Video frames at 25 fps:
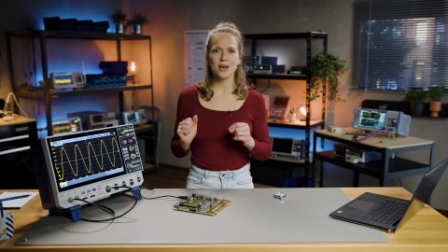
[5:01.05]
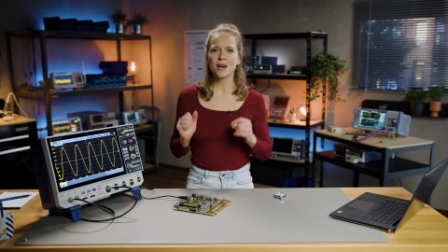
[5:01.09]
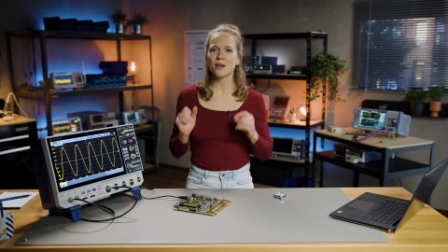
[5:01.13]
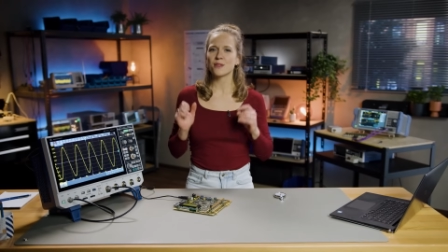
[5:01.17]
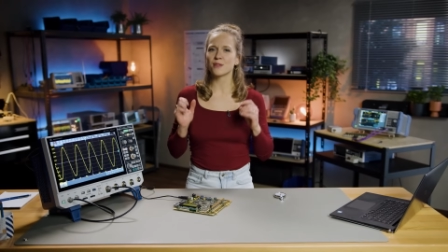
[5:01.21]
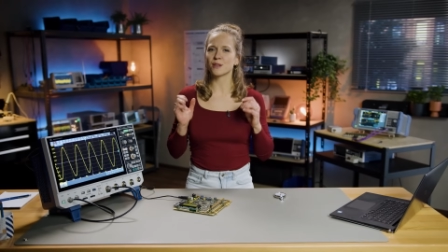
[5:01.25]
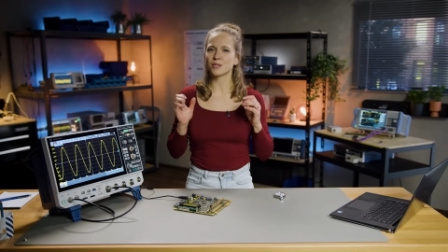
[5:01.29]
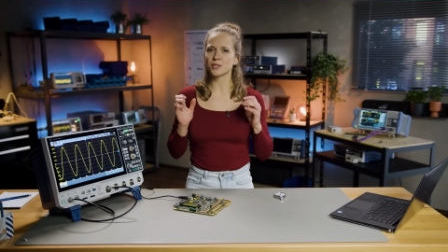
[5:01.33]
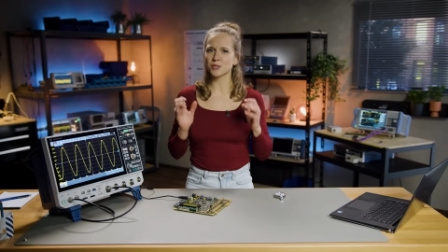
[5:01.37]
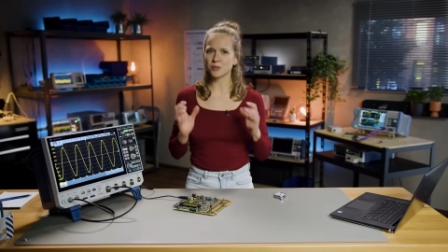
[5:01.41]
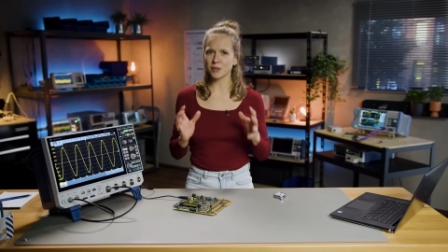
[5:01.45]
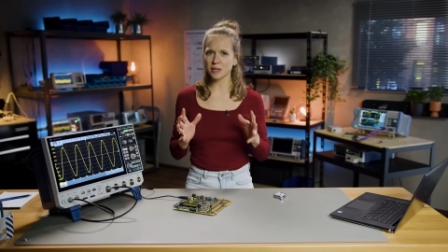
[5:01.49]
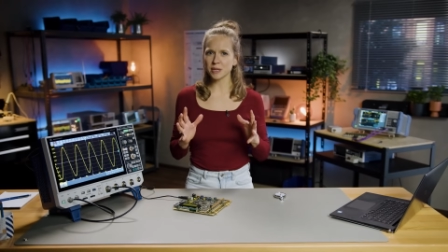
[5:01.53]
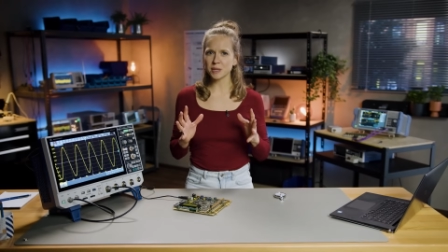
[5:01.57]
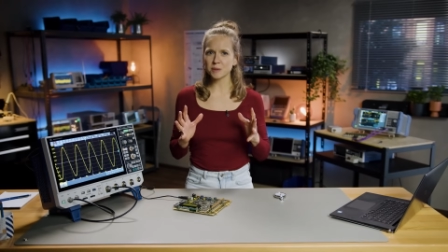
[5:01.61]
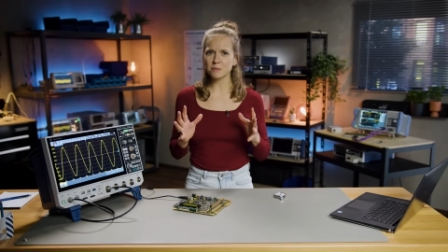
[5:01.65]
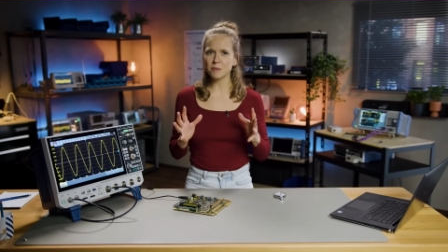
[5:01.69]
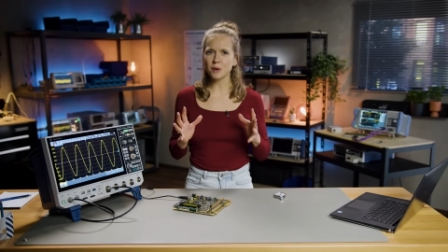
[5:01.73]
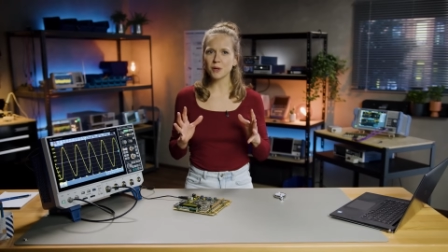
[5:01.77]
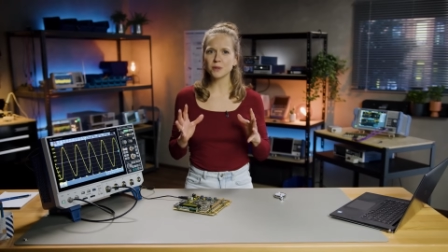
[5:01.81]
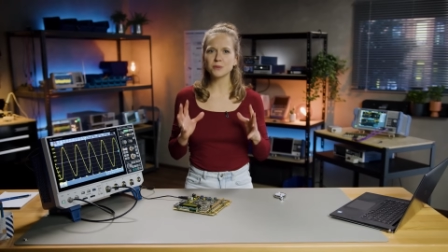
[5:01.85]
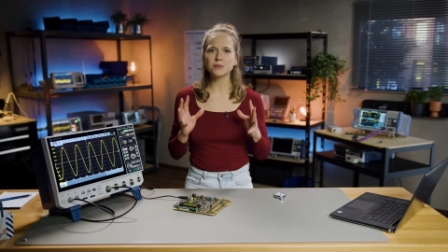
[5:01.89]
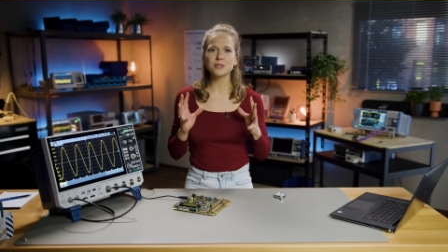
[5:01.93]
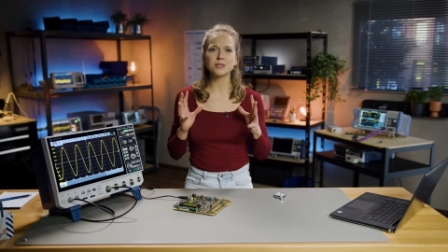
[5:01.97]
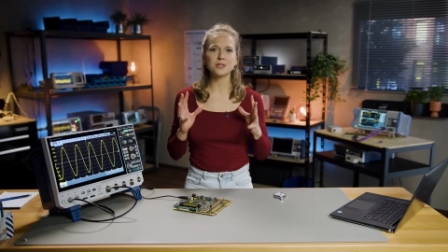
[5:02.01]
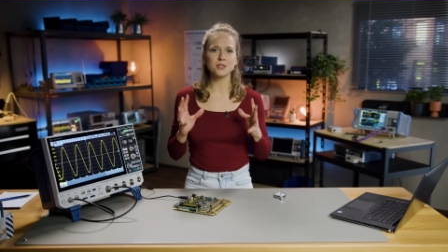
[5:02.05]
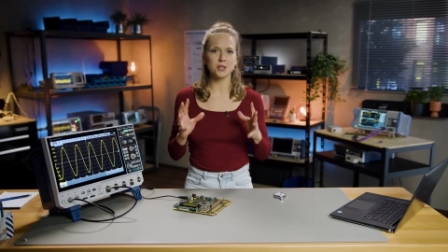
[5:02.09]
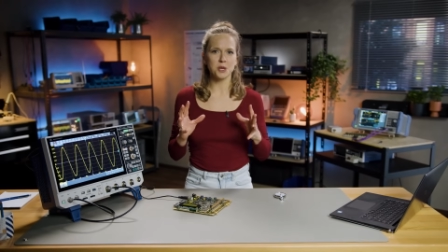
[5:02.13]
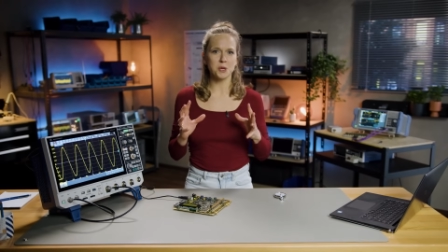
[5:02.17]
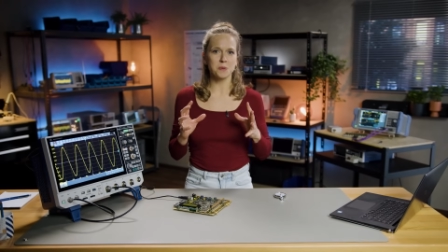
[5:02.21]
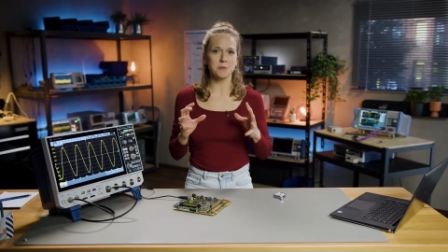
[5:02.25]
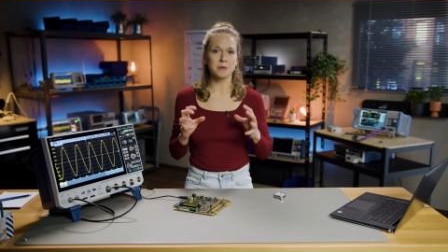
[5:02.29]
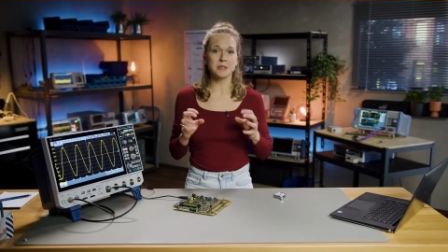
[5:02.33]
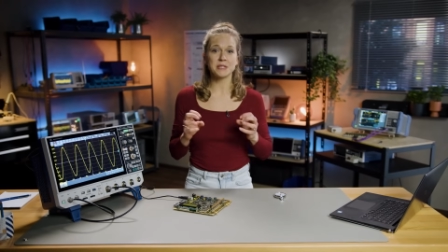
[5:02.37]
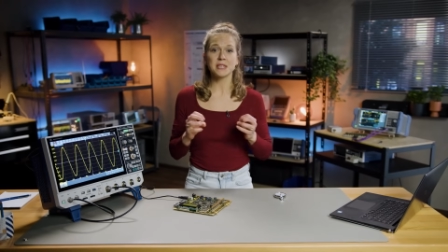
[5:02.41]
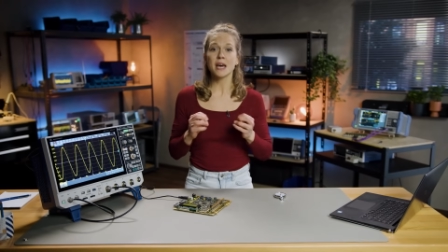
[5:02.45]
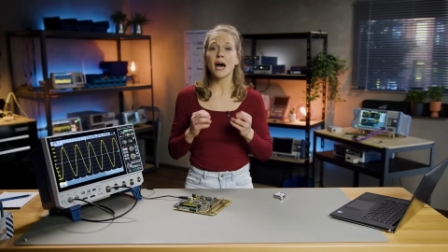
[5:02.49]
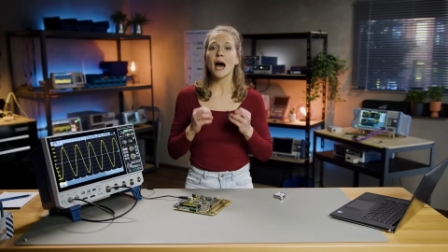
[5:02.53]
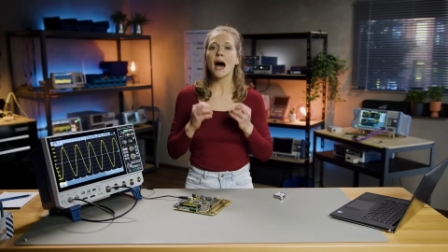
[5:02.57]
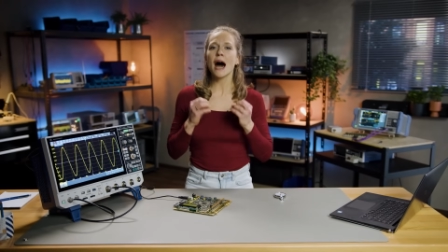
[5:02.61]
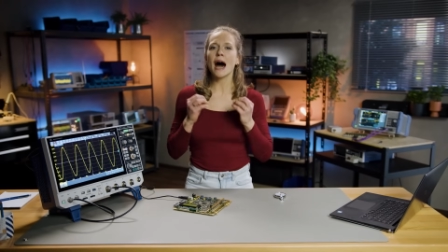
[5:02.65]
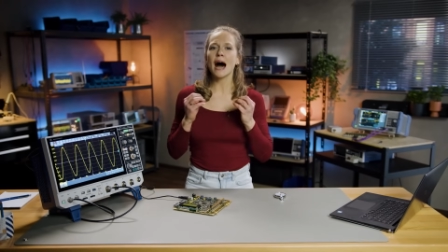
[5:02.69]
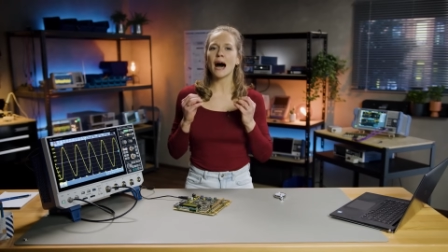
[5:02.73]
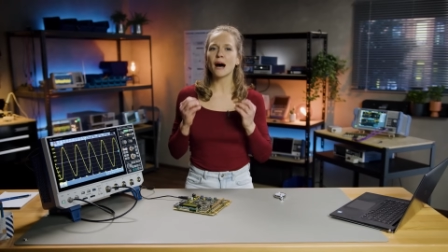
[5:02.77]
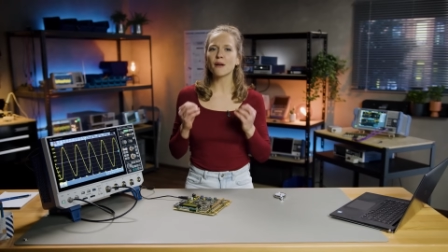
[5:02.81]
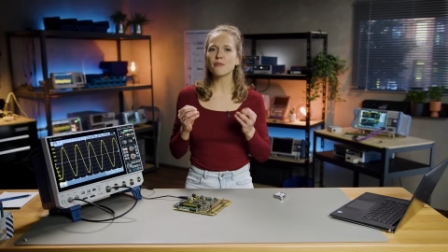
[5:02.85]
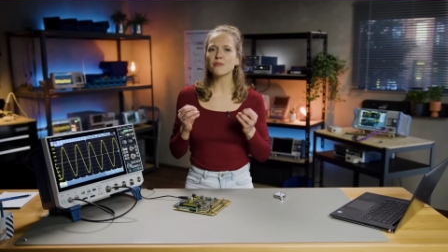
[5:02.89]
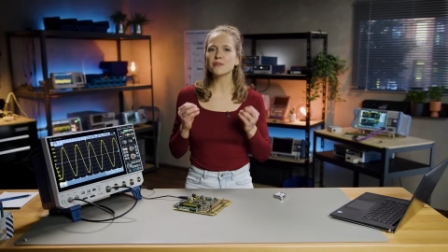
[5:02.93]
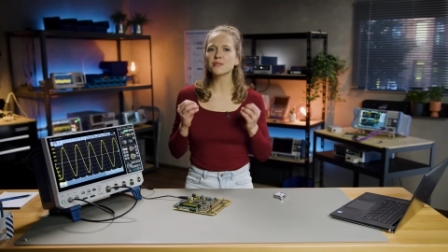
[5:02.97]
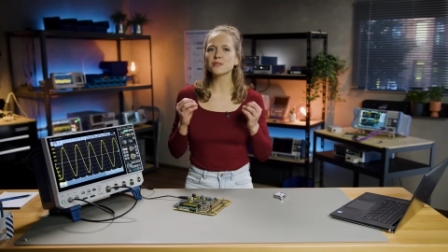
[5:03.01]
The trigger mode determines
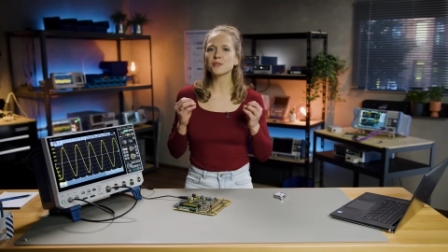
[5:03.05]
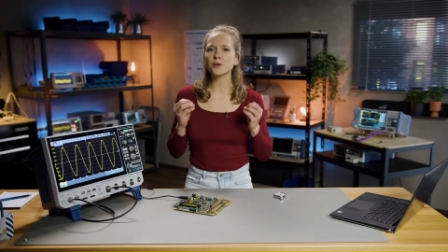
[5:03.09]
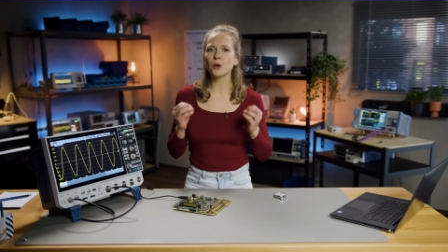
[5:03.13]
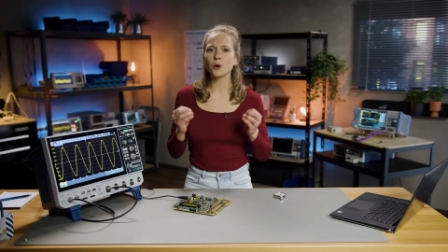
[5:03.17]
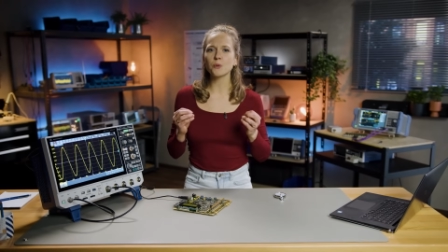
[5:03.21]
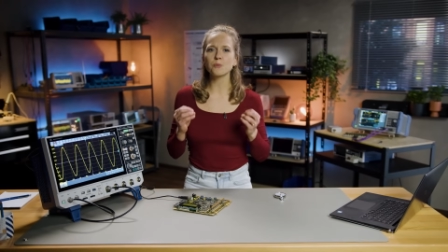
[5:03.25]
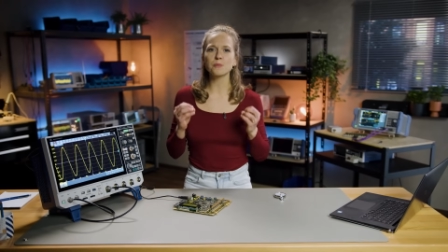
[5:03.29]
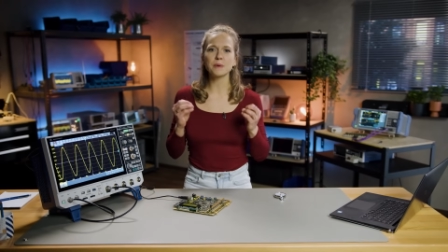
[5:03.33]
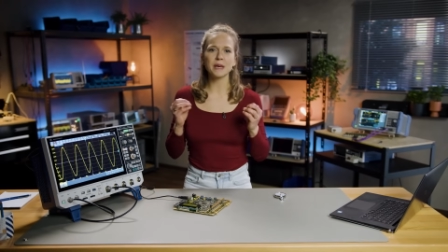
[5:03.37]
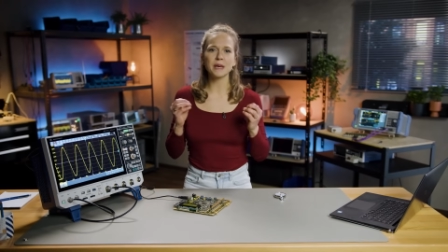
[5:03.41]
how the scope